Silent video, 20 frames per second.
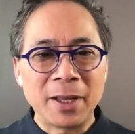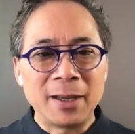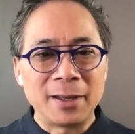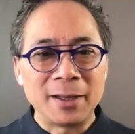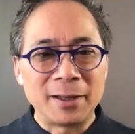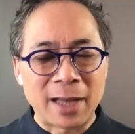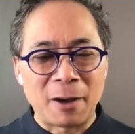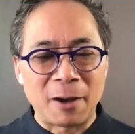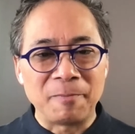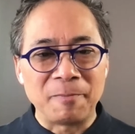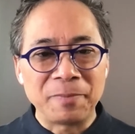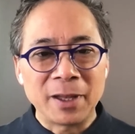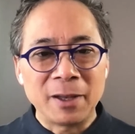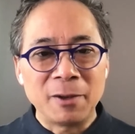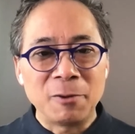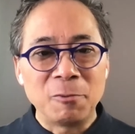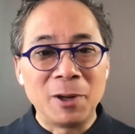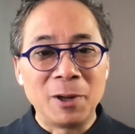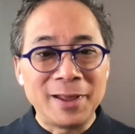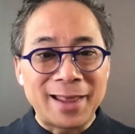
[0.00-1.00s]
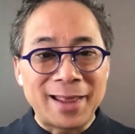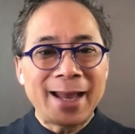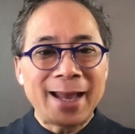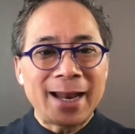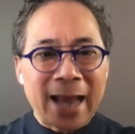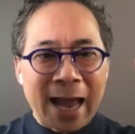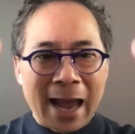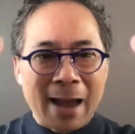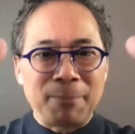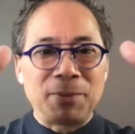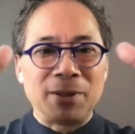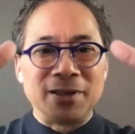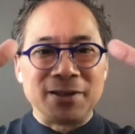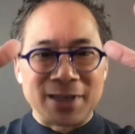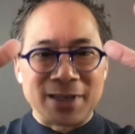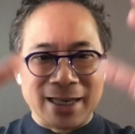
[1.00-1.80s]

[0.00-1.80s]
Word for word: Now, when that happens